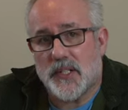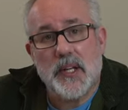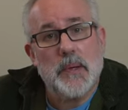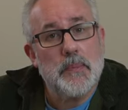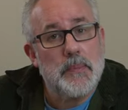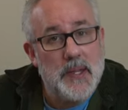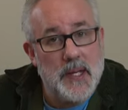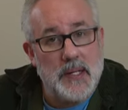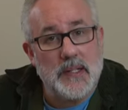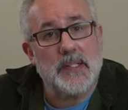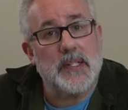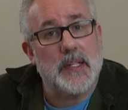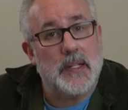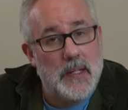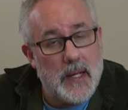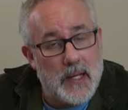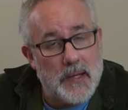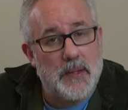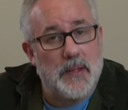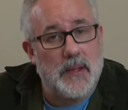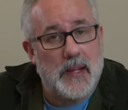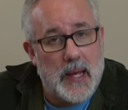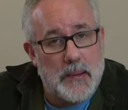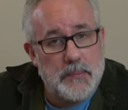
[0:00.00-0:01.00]
some things that
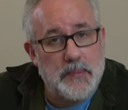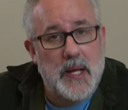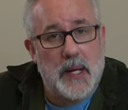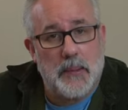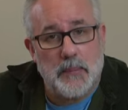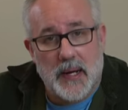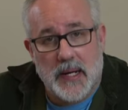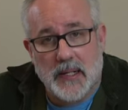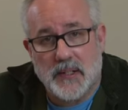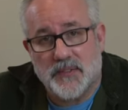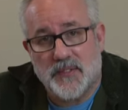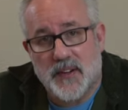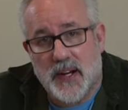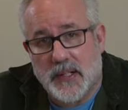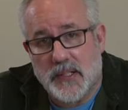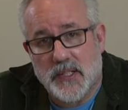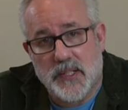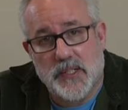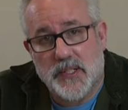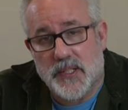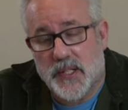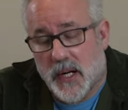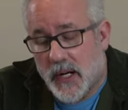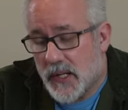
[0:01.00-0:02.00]
other laptop
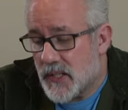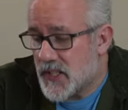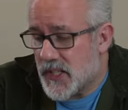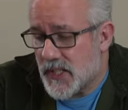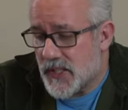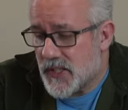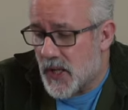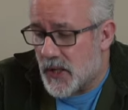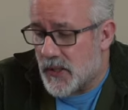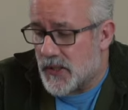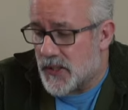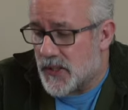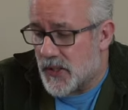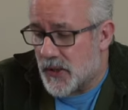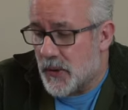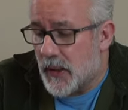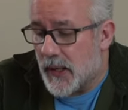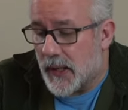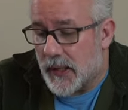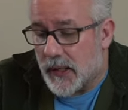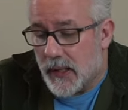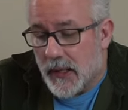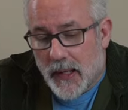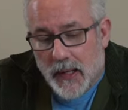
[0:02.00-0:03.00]
manufacturers just aren't
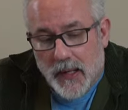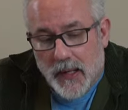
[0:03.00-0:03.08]
doing.